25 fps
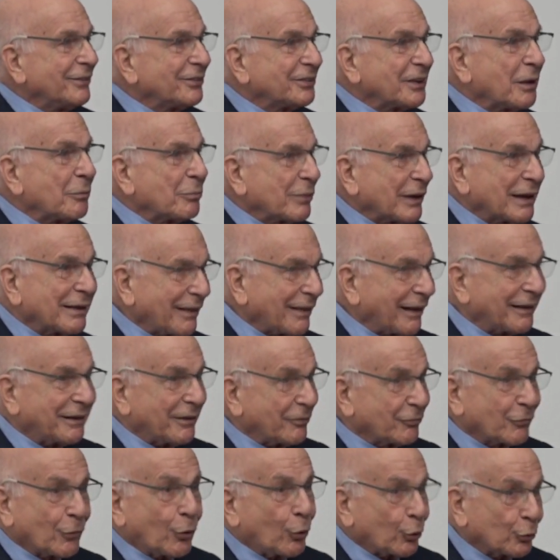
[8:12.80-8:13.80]
is something
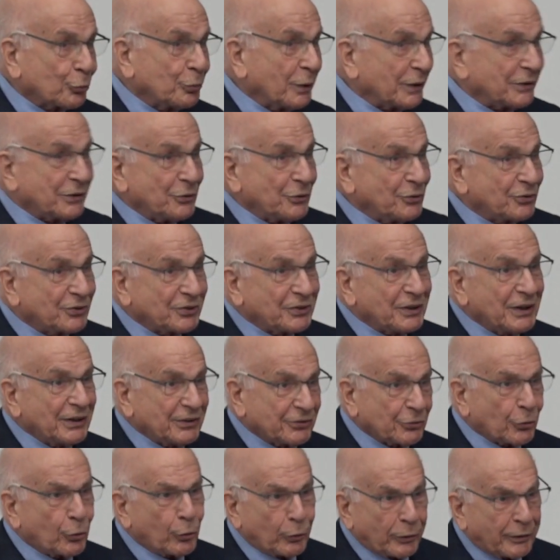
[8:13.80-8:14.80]
that I've called what you
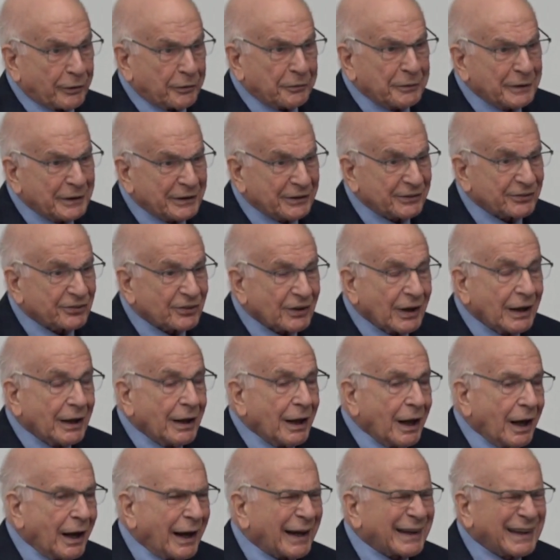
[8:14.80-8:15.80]
see is all there is.
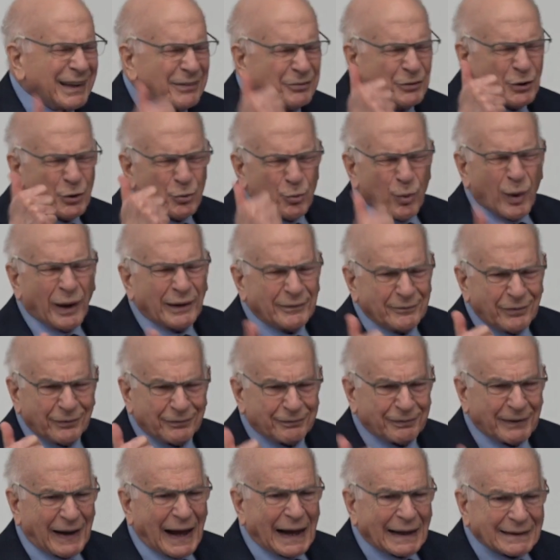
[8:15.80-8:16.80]
I give you one
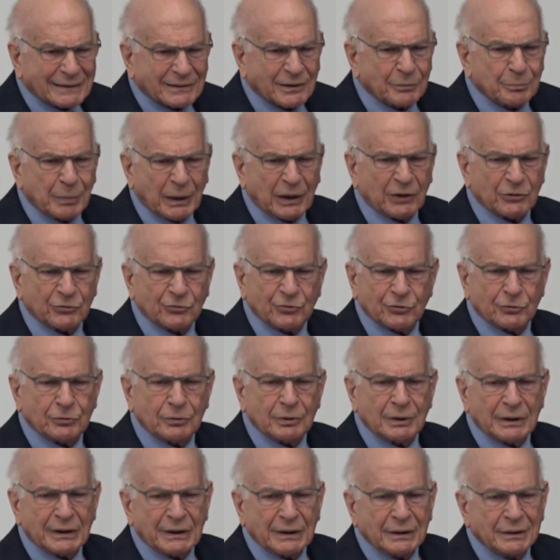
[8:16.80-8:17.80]
fact about
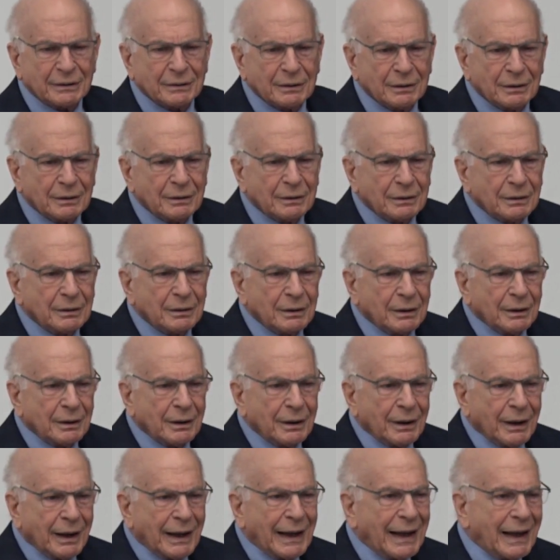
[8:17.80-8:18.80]
Julie.
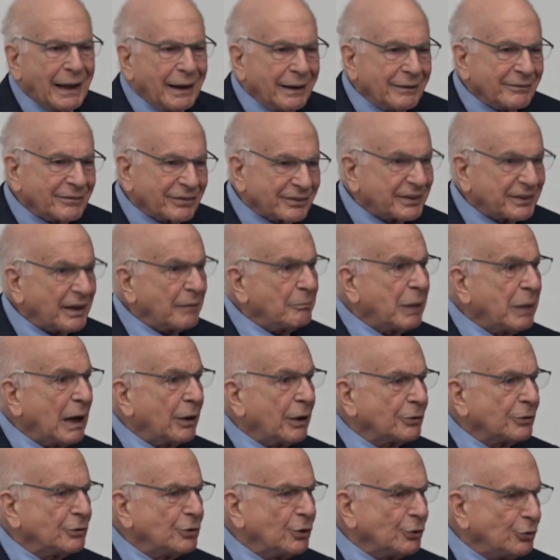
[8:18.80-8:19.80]
And
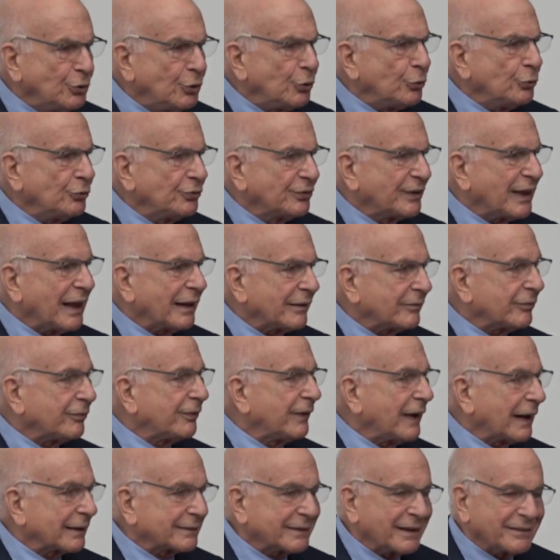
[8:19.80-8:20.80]
somehow you use
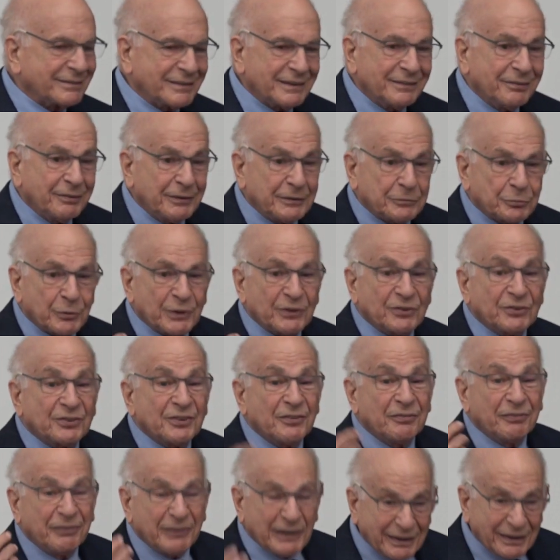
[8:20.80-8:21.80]
that fact as if it was
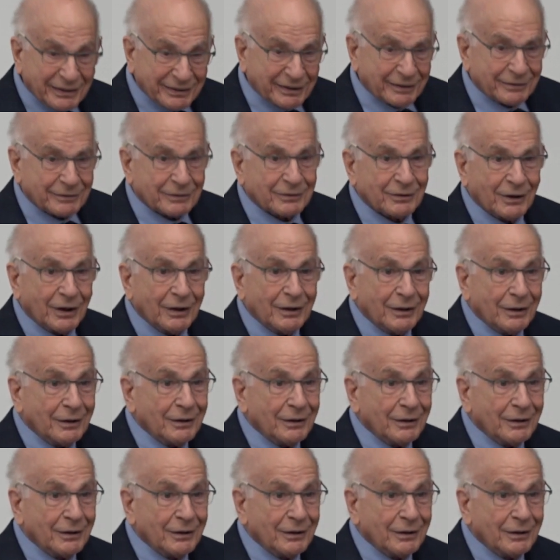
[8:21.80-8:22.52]
sufficient.